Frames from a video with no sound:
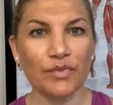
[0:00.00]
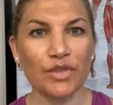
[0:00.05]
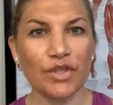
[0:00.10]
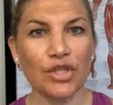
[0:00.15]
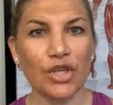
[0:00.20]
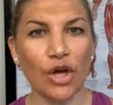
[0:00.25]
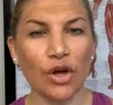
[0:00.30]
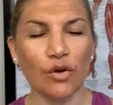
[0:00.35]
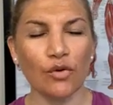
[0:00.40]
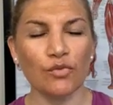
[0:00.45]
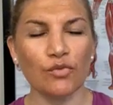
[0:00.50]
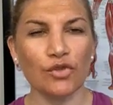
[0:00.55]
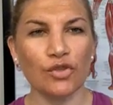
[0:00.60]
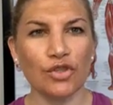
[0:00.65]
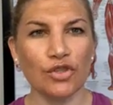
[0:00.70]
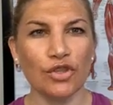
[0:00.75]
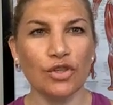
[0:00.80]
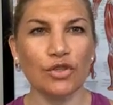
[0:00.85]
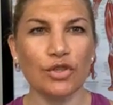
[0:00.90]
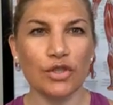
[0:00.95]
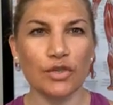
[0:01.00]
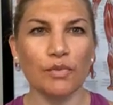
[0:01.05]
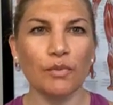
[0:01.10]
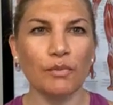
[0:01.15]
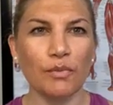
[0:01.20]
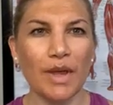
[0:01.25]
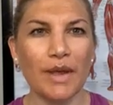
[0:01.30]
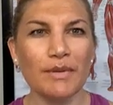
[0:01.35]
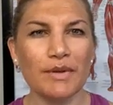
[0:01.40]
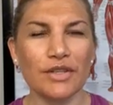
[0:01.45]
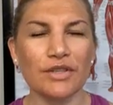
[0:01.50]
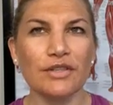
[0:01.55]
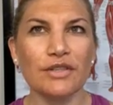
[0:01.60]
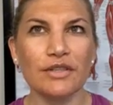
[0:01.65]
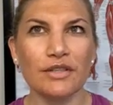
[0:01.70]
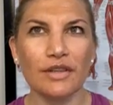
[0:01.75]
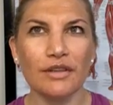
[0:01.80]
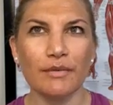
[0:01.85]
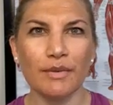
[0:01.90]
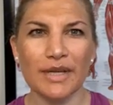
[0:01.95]
So you
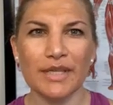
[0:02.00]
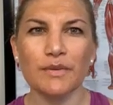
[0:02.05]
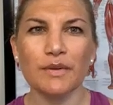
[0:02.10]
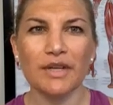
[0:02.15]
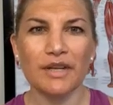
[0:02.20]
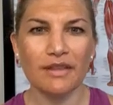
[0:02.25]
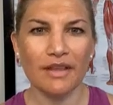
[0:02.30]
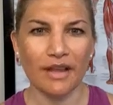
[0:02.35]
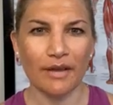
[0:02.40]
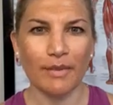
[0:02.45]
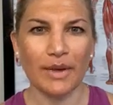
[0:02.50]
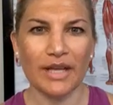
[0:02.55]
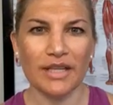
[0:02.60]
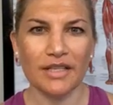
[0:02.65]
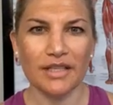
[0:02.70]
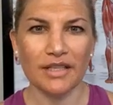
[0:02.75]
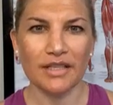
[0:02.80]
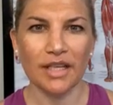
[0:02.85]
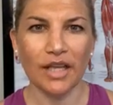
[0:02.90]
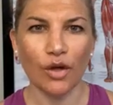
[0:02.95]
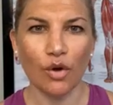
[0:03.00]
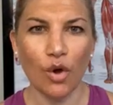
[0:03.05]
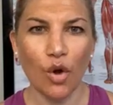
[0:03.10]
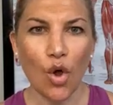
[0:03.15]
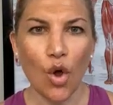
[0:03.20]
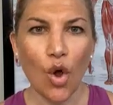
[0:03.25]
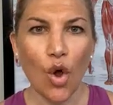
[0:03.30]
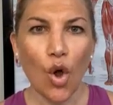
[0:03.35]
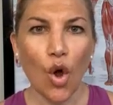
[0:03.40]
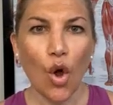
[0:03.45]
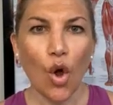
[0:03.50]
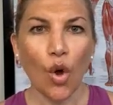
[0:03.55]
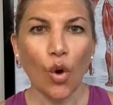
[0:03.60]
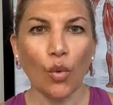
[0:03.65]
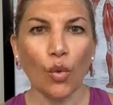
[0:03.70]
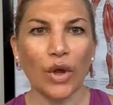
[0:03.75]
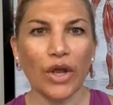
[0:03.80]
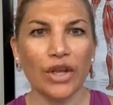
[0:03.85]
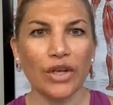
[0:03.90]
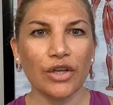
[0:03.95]
just the best way to think about it is like
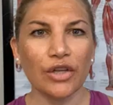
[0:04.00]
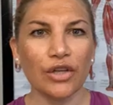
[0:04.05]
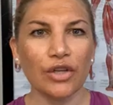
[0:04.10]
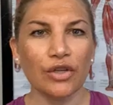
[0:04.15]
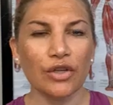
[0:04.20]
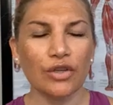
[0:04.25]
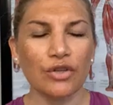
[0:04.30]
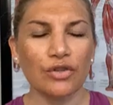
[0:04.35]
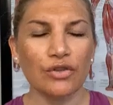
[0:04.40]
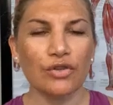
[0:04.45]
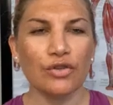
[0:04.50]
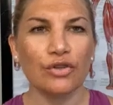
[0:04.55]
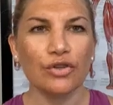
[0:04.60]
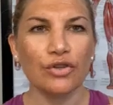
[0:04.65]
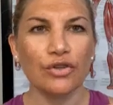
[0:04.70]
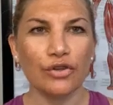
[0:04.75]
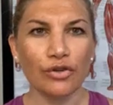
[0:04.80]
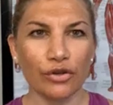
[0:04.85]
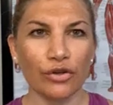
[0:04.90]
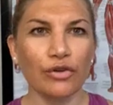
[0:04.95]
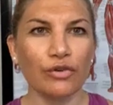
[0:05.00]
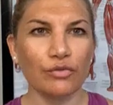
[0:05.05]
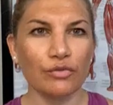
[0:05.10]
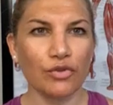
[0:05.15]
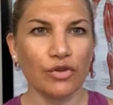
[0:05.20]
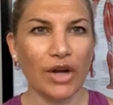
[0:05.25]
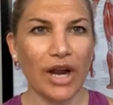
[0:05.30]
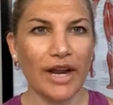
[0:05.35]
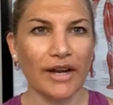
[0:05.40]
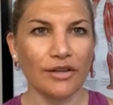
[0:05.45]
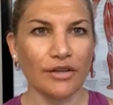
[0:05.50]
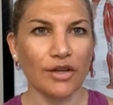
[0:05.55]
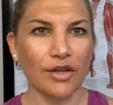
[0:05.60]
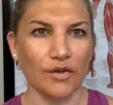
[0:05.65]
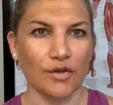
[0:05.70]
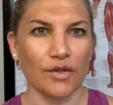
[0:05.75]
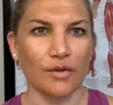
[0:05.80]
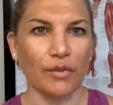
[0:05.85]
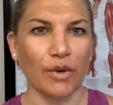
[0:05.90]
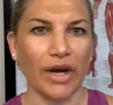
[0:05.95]
when you're trying to
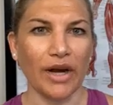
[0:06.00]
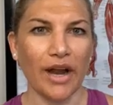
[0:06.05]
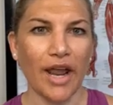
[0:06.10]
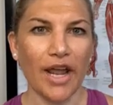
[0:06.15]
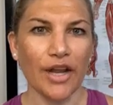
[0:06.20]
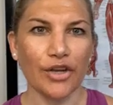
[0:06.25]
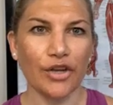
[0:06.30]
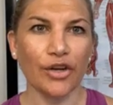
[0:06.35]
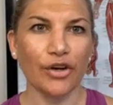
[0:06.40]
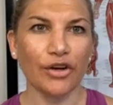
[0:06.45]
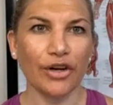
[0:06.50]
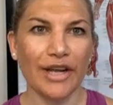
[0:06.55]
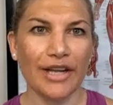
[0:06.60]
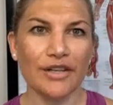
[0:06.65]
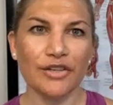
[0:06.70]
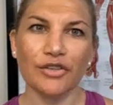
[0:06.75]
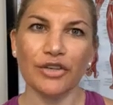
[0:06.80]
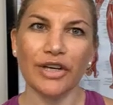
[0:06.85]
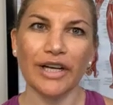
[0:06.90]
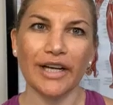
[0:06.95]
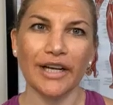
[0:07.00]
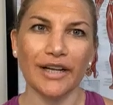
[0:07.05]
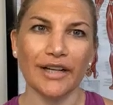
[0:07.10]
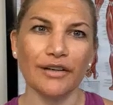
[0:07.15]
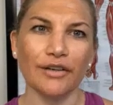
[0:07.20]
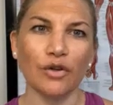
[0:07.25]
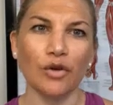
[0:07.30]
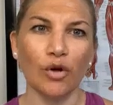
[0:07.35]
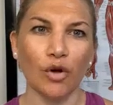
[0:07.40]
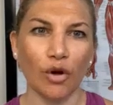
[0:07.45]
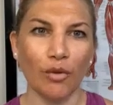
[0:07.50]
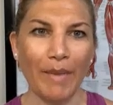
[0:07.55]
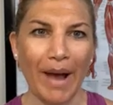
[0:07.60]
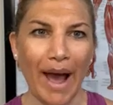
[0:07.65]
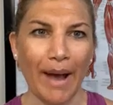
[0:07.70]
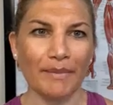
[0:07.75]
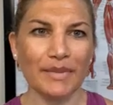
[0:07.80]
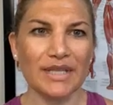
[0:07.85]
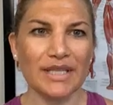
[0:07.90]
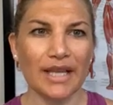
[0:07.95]
go somewhere and you're entering in Google
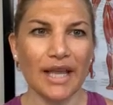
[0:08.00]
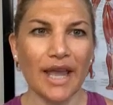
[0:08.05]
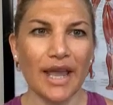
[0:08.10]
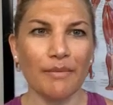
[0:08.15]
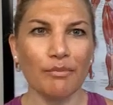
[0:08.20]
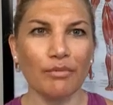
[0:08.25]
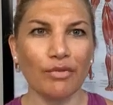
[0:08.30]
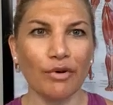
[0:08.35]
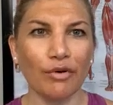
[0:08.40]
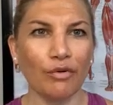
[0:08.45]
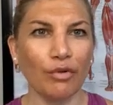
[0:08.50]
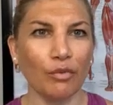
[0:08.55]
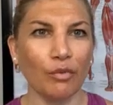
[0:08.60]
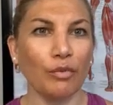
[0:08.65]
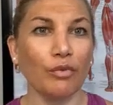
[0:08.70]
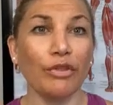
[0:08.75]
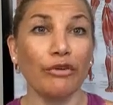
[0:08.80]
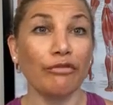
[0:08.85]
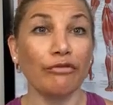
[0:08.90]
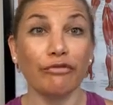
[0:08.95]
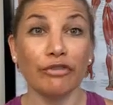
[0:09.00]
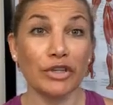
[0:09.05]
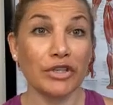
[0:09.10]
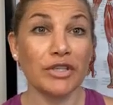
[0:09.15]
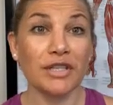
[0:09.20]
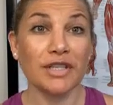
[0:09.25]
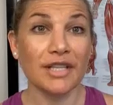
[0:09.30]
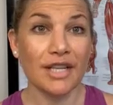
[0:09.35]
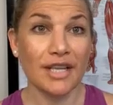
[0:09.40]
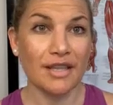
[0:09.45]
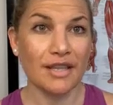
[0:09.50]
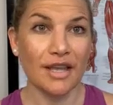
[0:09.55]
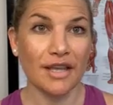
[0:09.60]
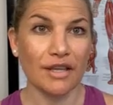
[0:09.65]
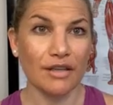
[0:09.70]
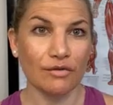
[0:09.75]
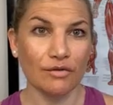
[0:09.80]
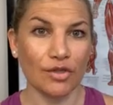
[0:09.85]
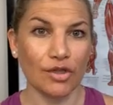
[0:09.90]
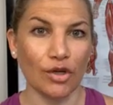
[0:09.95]
Maps, but the first thing
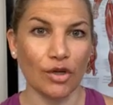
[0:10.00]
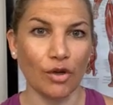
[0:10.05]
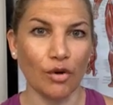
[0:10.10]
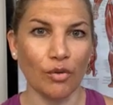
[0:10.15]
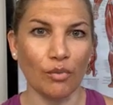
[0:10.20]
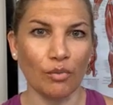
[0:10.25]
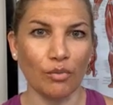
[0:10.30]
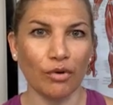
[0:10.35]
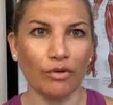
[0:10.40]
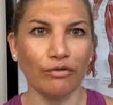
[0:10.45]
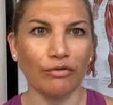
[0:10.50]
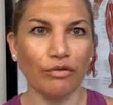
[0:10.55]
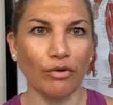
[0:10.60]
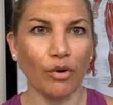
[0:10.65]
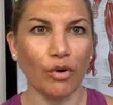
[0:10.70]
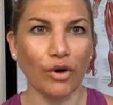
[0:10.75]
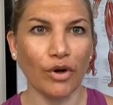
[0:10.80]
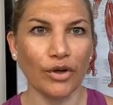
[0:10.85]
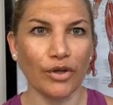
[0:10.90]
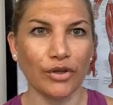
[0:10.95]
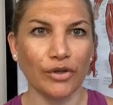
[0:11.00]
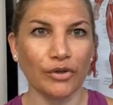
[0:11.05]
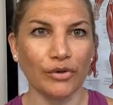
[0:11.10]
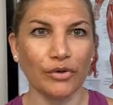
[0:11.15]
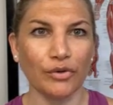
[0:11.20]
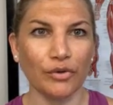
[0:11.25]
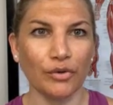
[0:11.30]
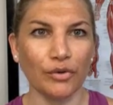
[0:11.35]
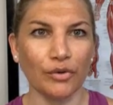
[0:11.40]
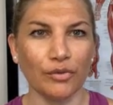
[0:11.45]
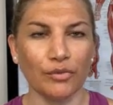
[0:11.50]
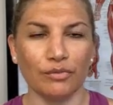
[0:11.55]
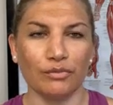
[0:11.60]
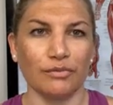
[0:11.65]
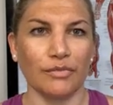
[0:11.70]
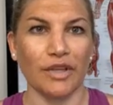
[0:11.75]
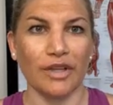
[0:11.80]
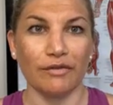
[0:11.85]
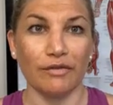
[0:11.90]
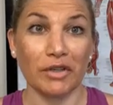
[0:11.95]
that you do before you
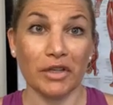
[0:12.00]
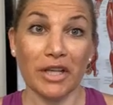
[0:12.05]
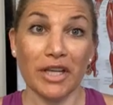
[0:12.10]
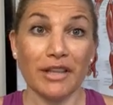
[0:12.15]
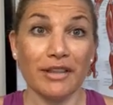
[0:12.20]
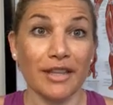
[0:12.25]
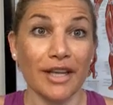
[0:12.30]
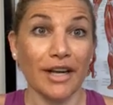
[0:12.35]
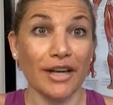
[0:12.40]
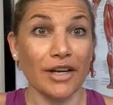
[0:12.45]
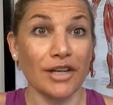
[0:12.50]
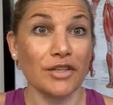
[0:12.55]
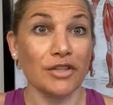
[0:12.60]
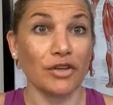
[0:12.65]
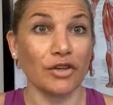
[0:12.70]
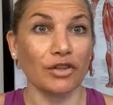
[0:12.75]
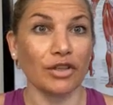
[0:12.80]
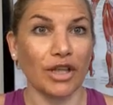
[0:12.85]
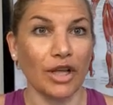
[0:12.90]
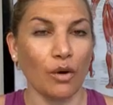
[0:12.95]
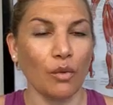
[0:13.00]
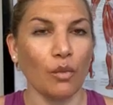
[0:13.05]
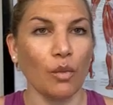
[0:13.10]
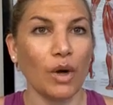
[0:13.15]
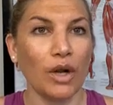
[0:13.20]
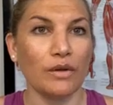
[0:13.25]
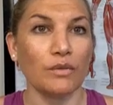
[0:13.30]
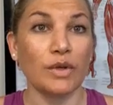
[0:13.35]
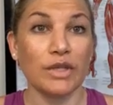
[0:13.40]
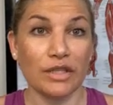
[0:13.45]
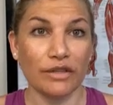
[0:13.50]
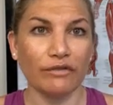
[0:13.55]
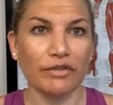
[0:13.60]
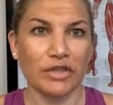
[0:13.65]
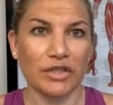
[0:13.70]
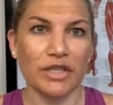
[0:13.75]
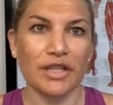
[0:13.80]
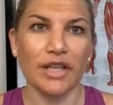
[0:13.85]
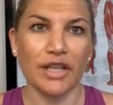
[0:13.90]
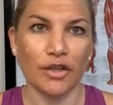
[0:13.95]
even get there is you're like, what's the
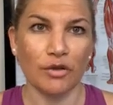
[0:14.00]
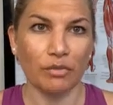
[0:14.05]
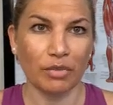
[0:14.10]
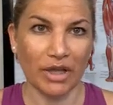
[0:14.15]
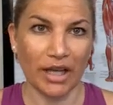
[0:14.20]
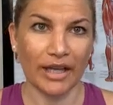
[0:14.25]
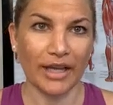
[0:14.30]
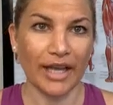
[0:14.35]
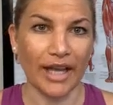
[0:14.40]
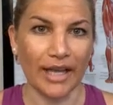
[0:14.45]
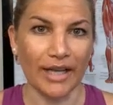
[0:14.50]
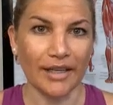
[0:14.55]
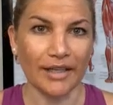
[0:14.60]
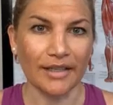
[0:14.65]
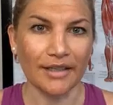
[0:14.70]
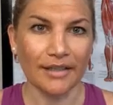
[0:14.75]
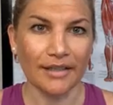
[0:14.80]
first thing that you plug in?